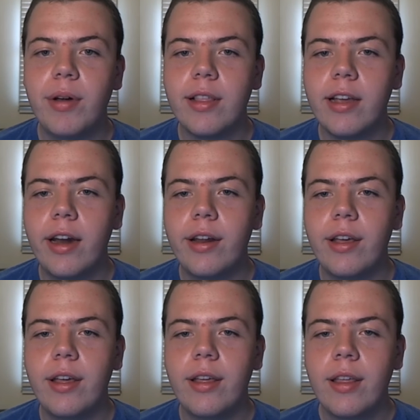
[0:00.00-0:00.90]
But it's kind
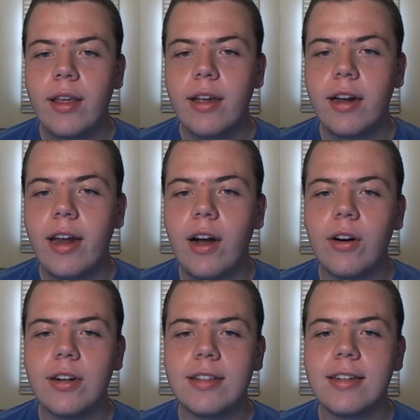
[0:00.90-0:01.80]
of
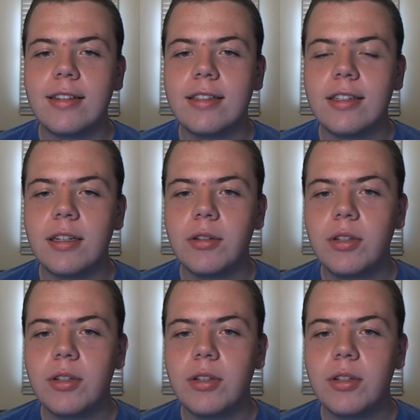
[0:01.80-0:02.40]
hard to tell this year.